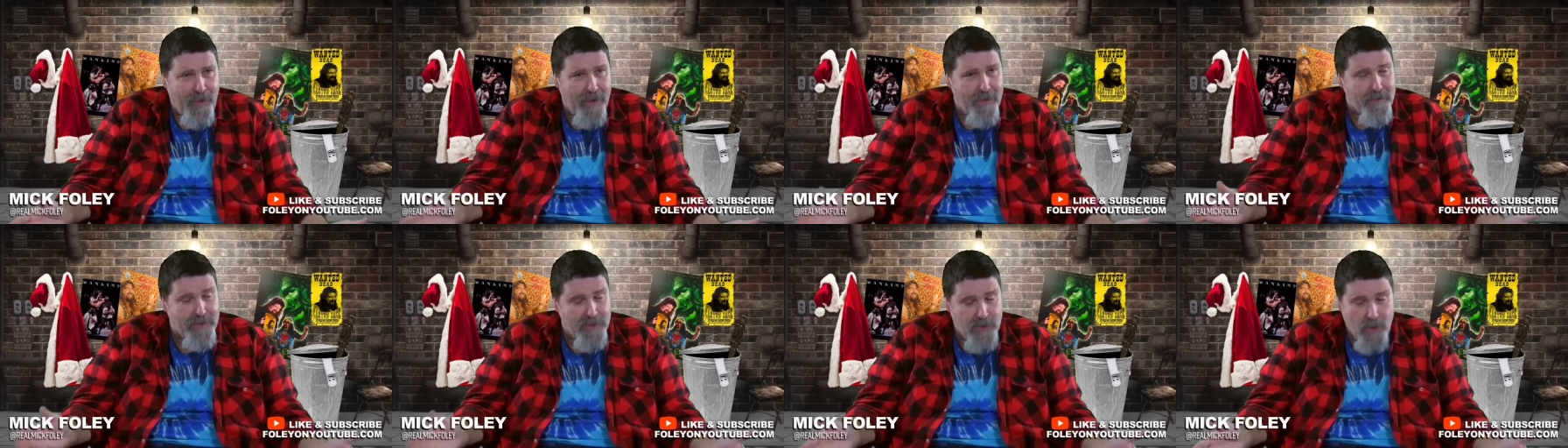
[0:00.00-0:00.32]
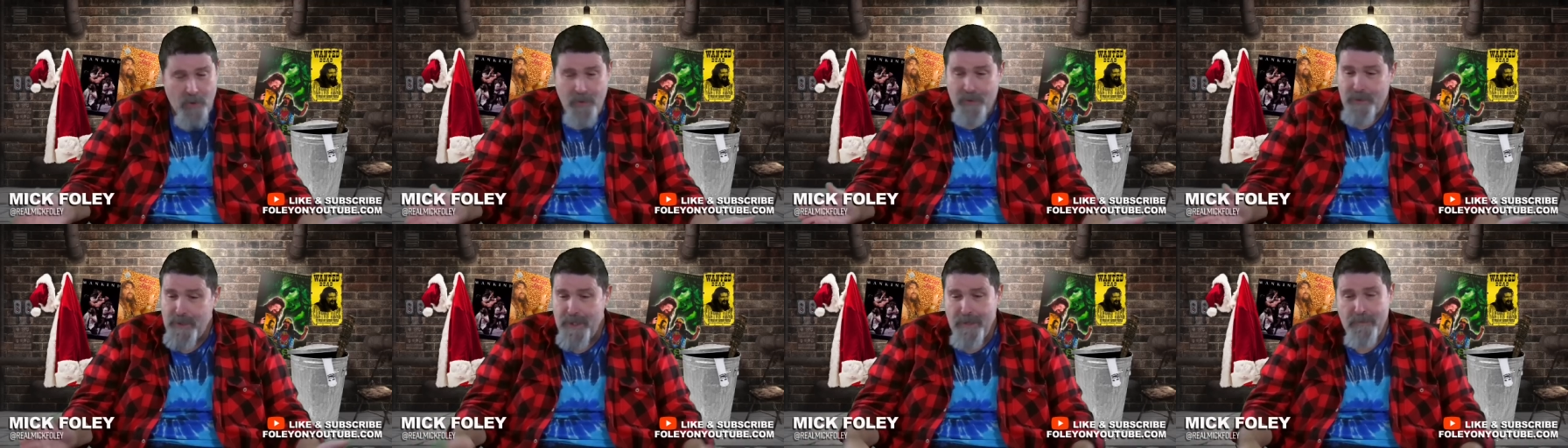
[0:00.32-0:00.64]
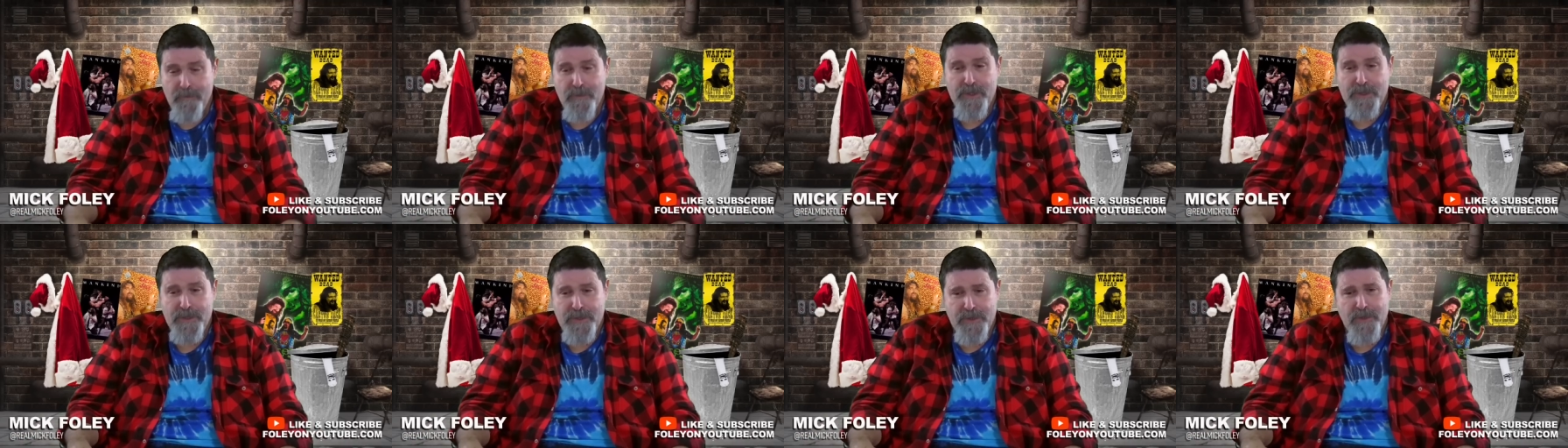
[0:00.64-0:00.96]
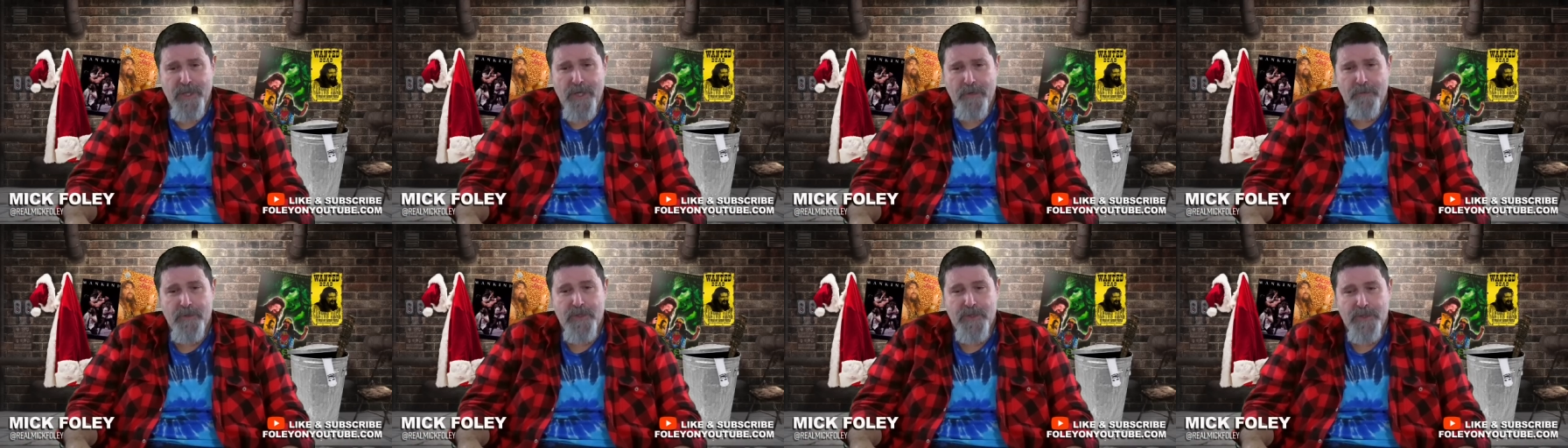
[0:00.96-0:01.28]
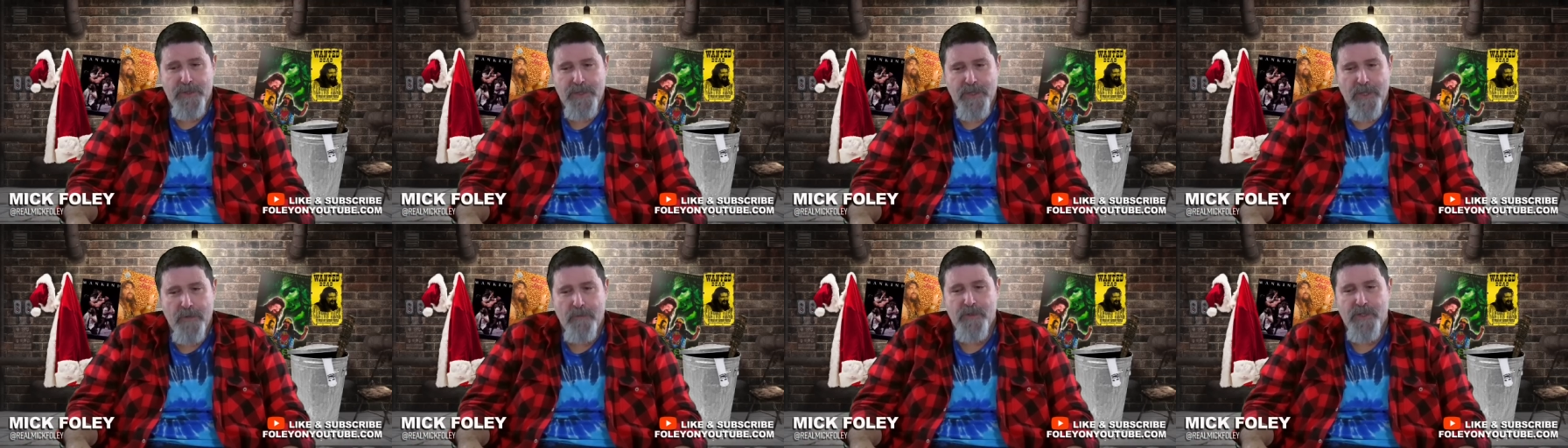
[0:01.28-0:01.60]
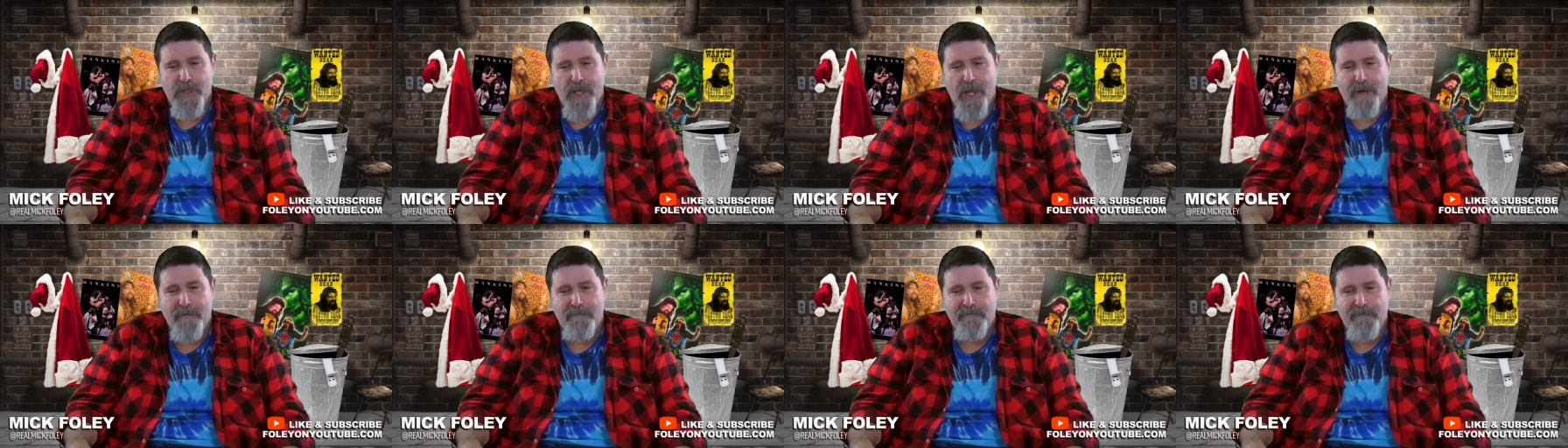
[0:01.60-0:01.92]
So it was it was it was
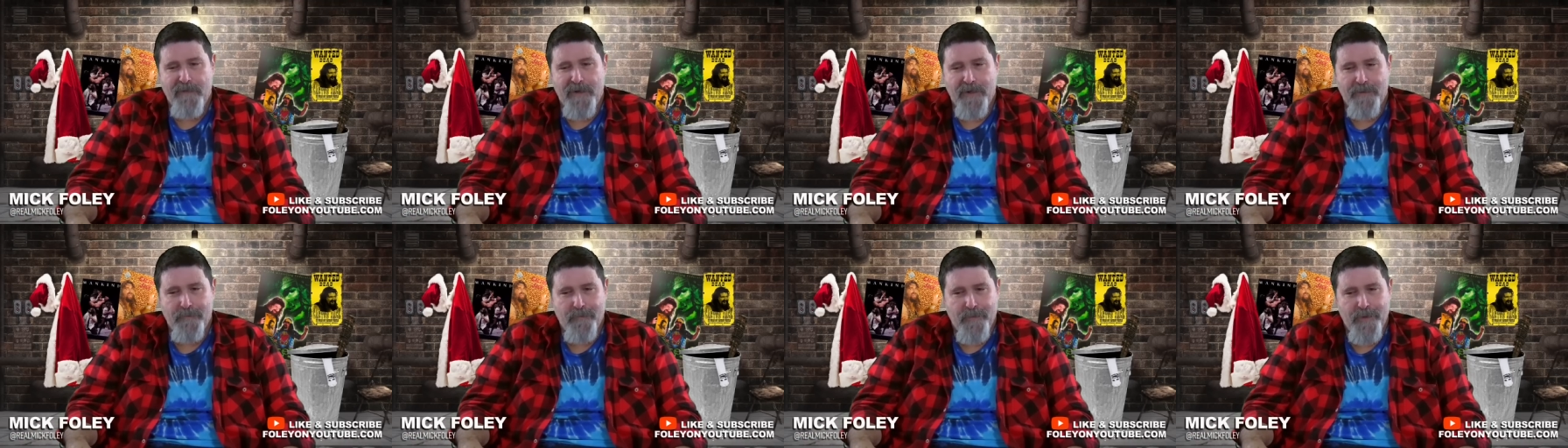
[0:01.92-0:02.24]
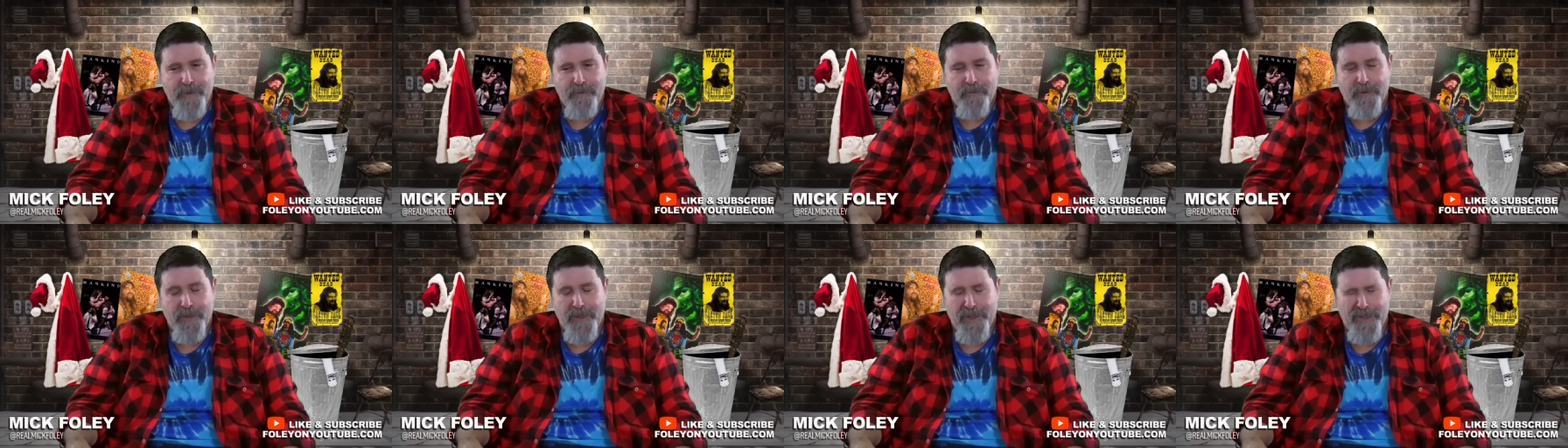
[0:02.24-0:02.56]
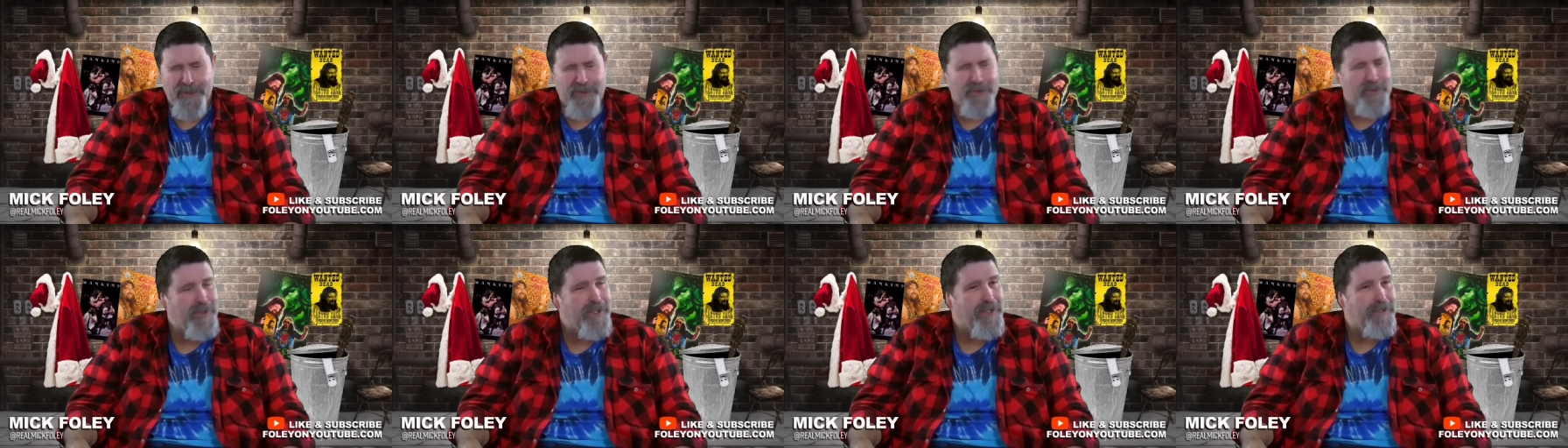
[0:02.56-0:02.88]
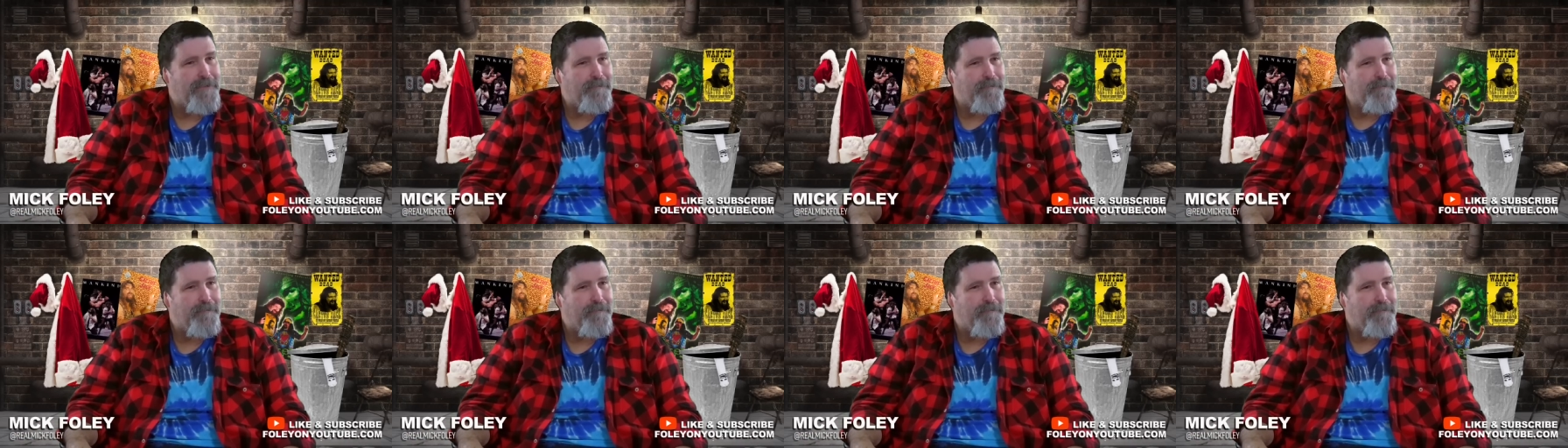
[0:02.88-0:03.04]
a lot of fun. We really enjoyed it.